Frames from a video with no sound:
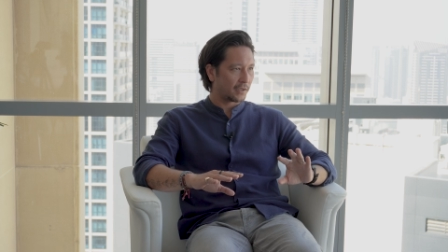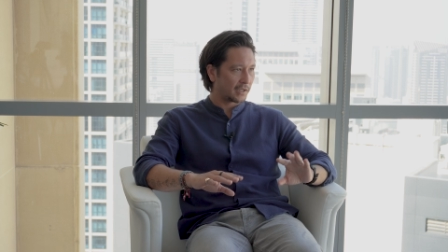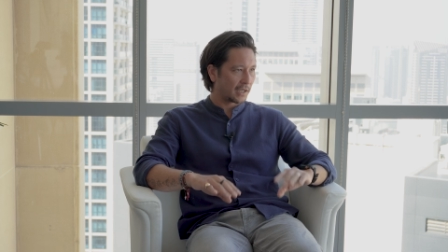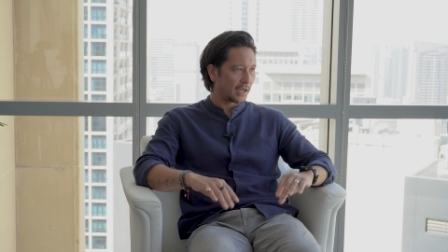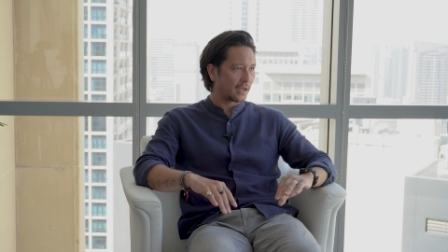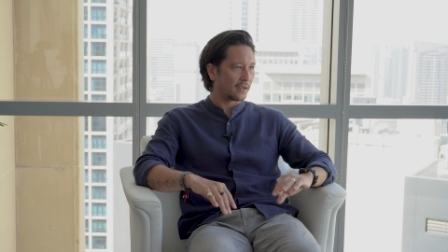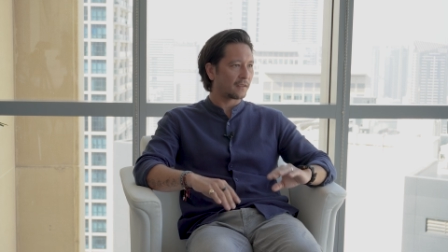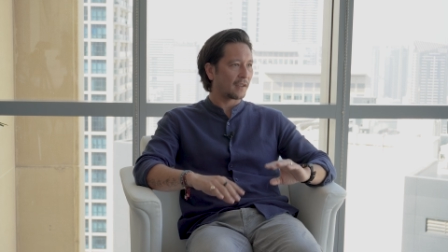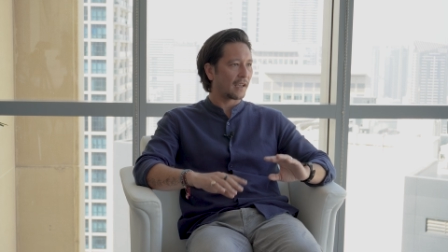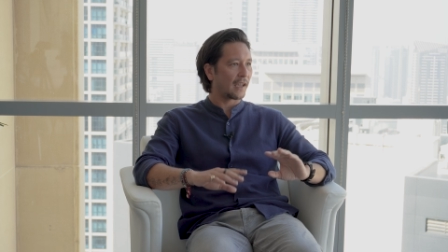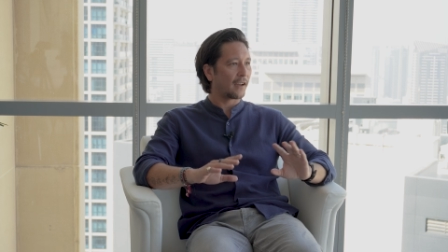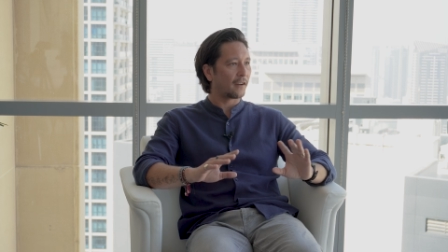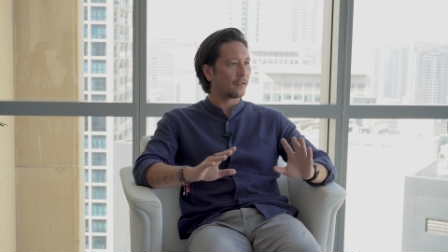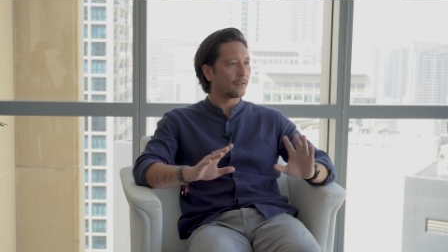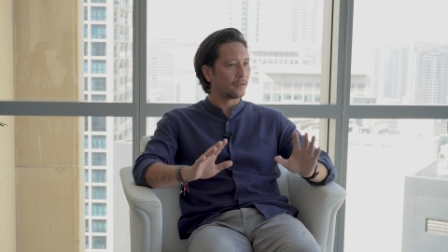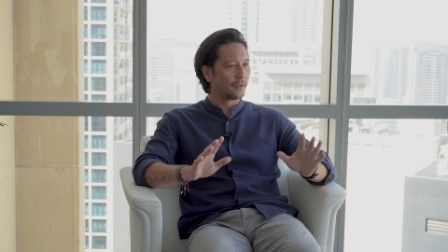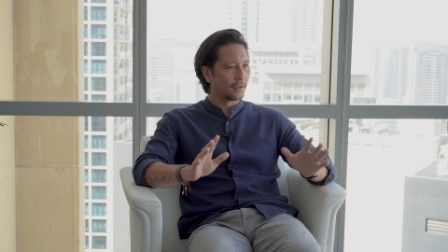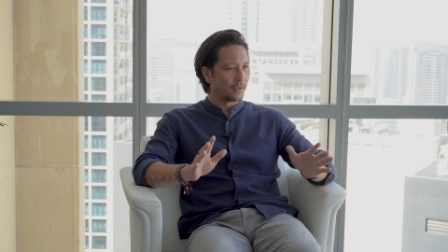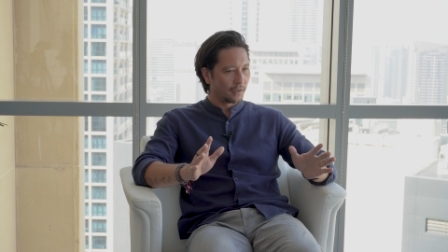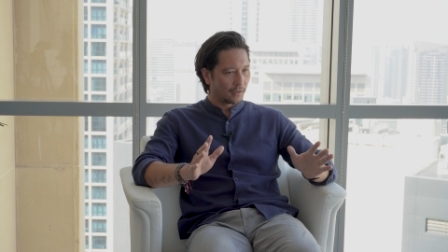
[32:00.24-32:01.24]
in the end to
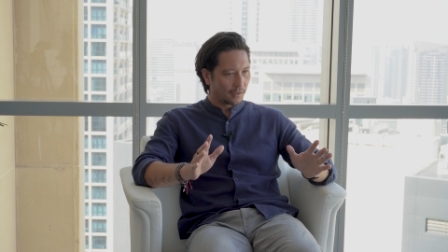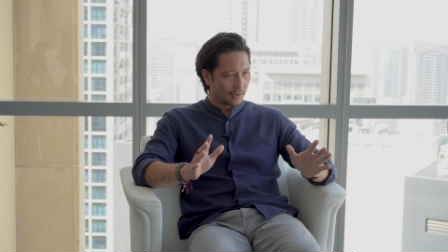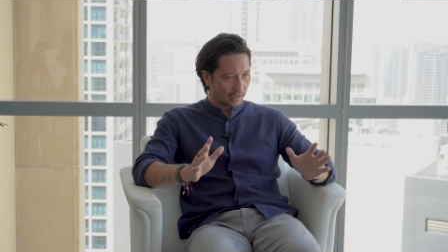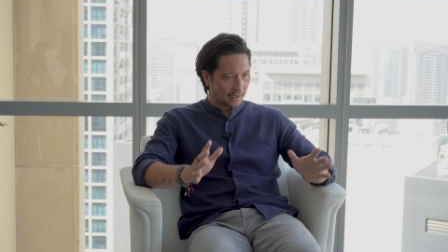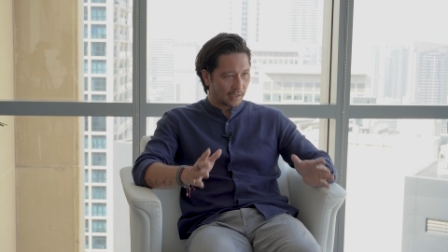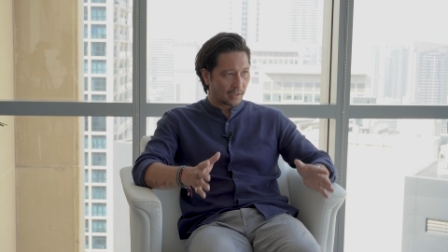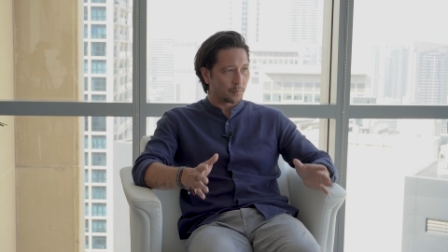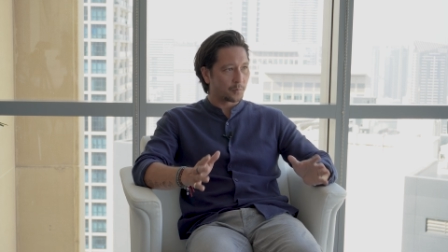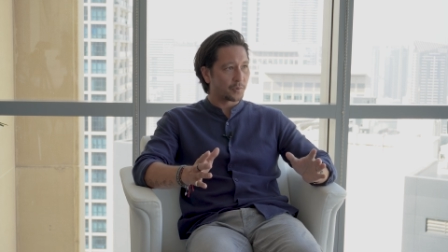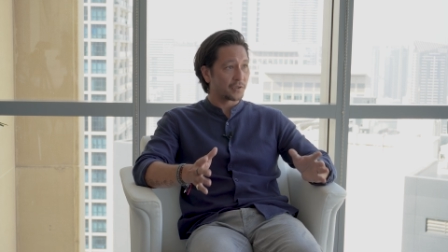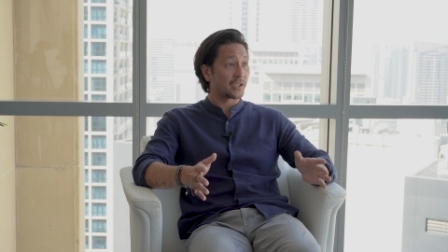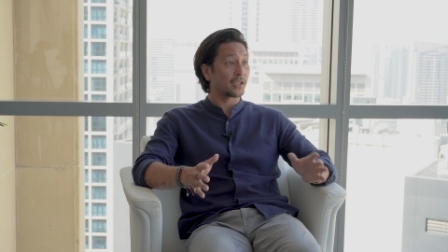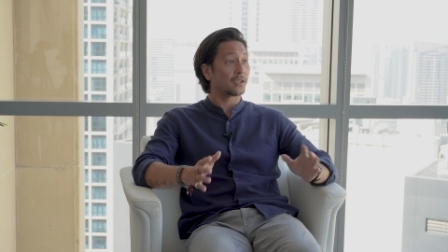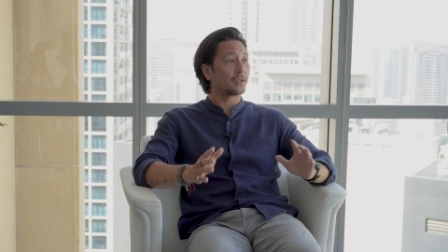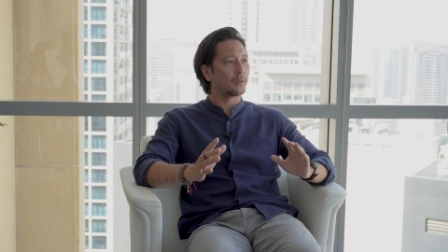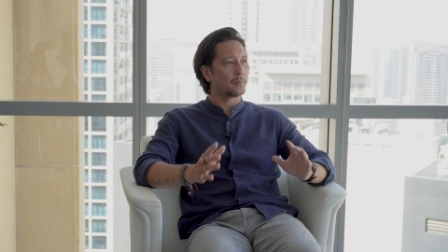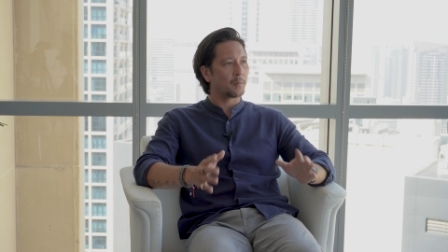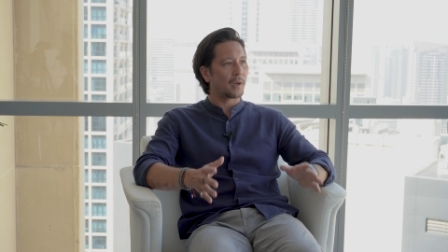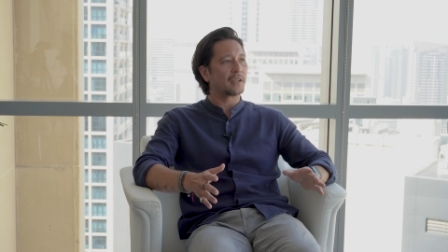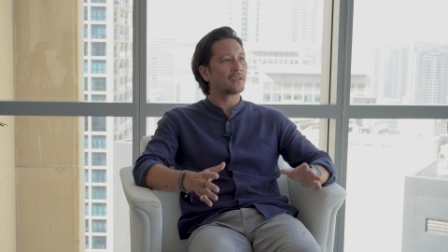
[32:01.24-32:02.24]
have again
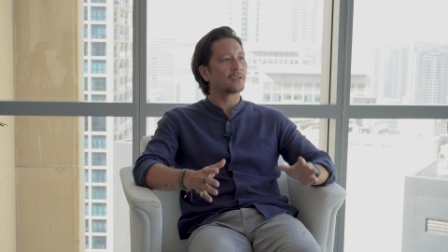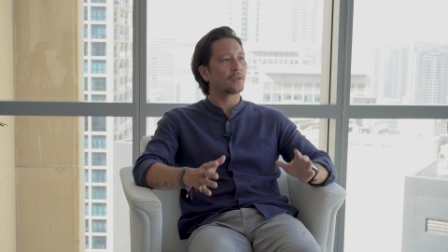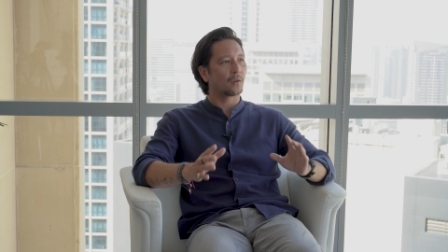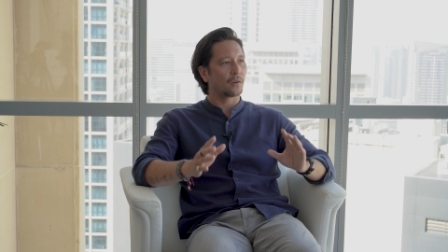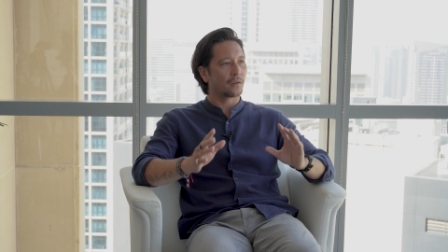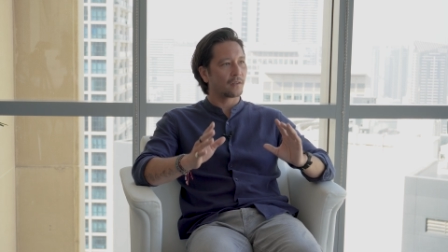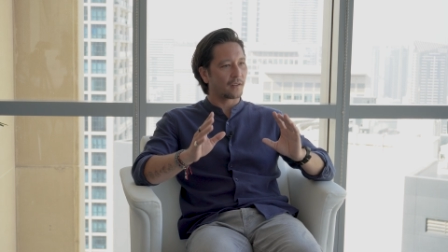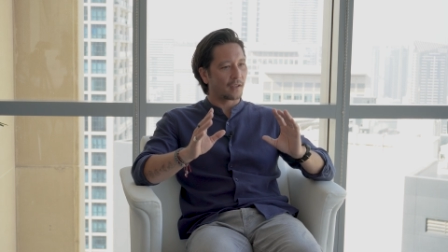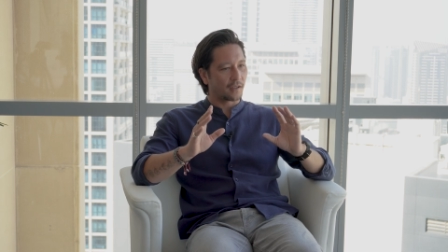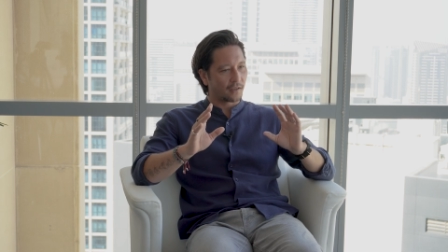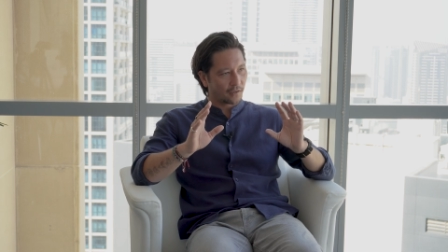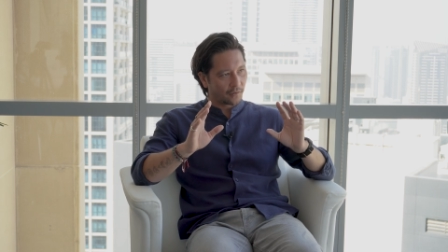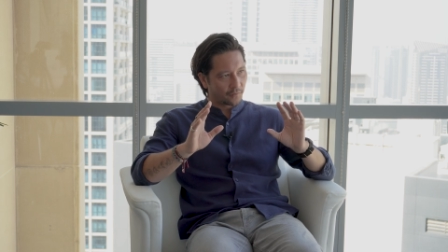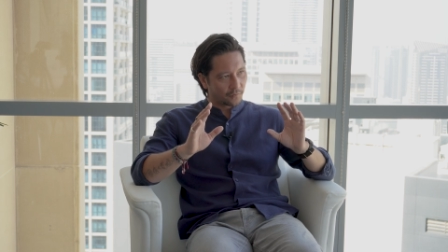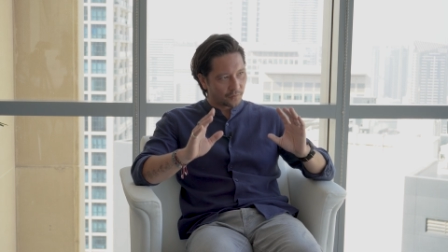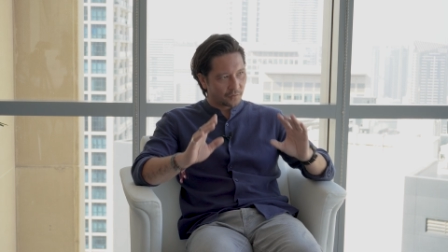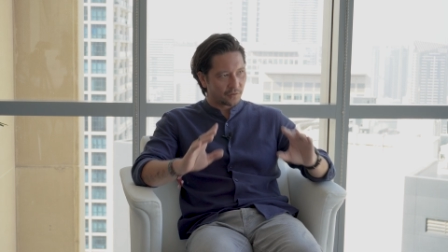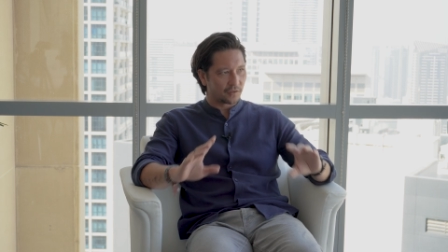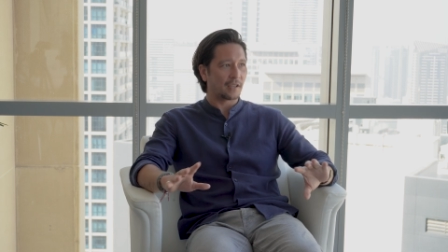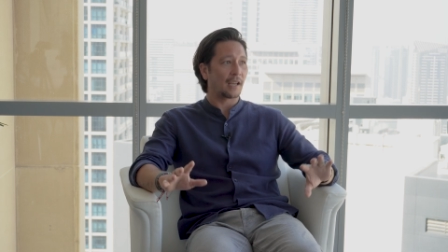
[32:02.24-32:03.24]
particularly mentors that
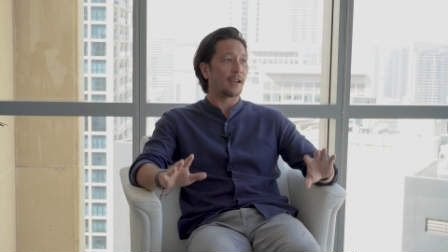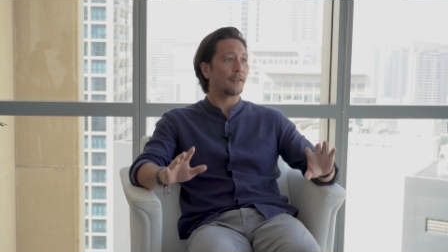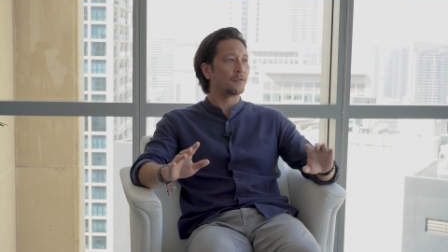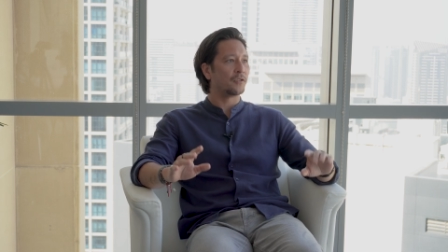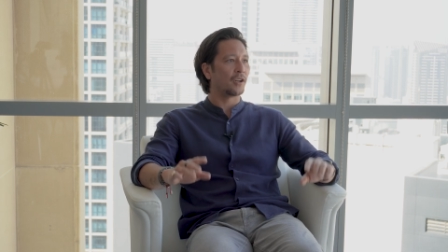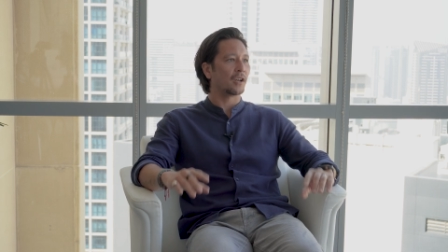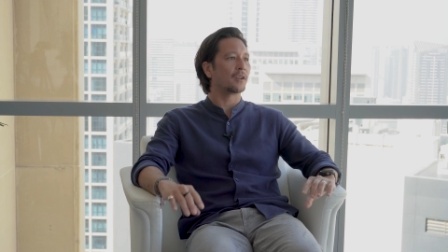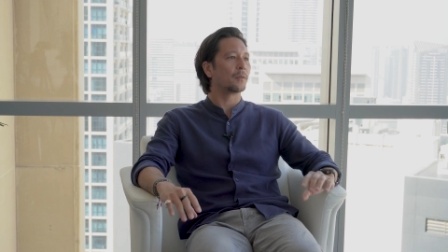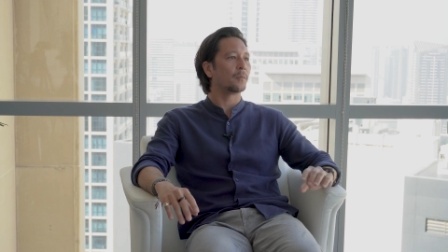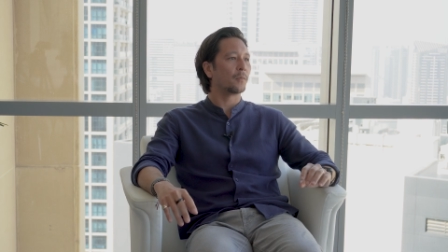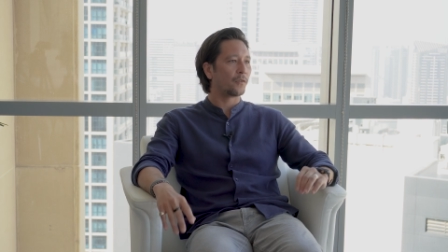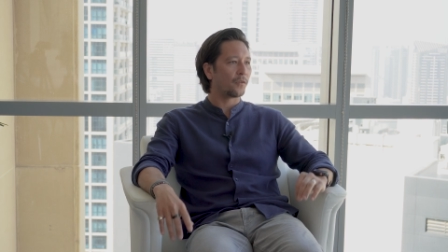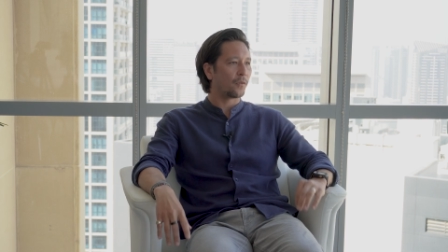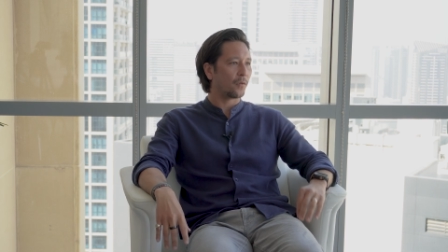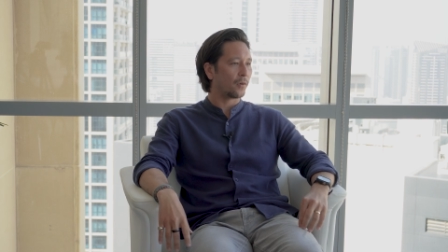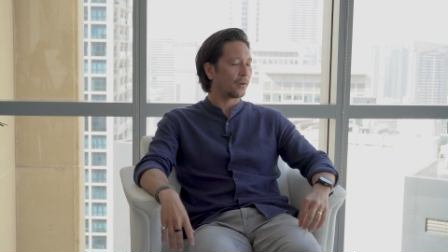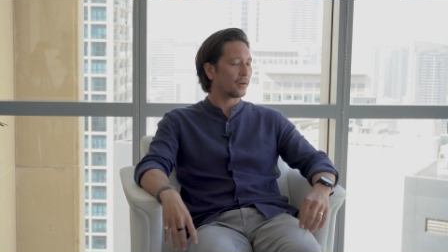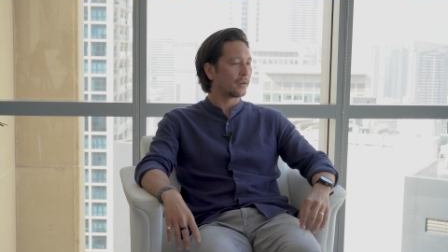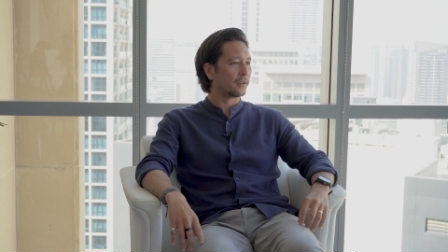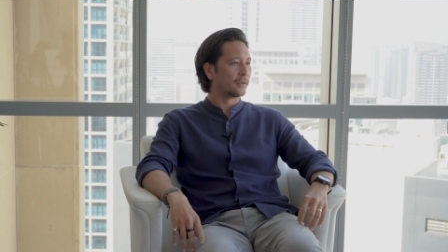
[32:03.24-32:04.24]
have have done it
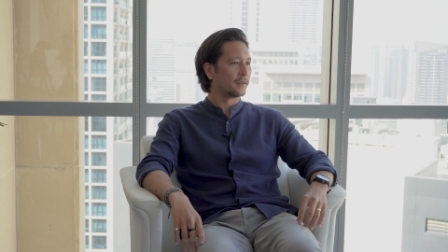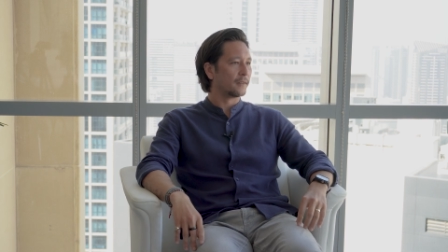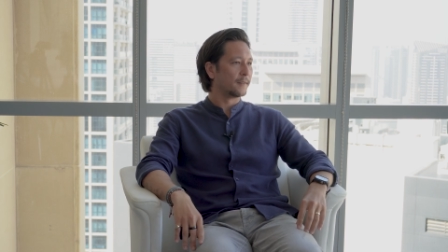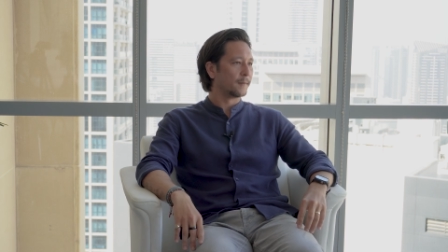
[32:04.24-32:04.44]
before